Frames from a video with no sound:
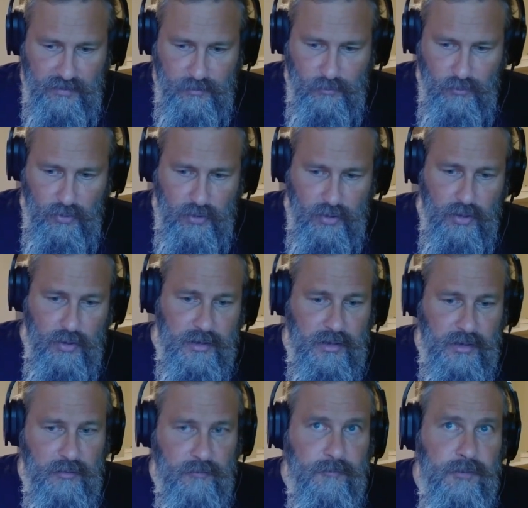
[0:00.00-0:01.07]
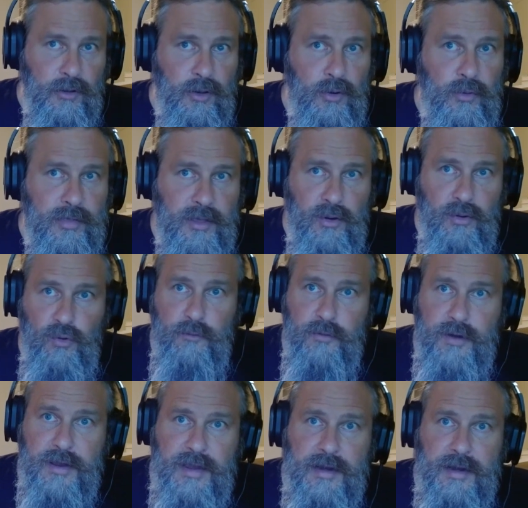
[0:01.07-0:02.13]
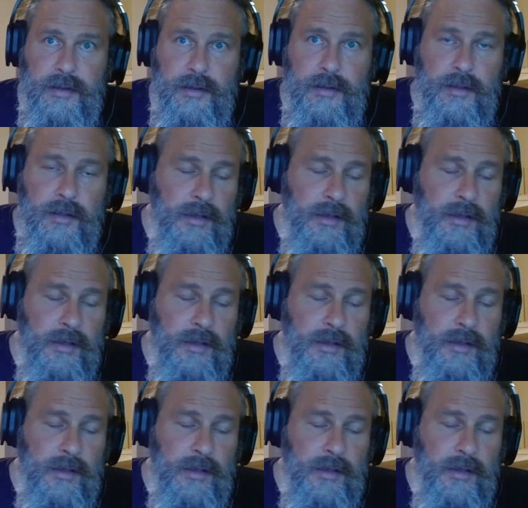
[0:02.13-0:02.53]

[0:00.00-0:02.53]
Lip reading: the more current can flow without overheating.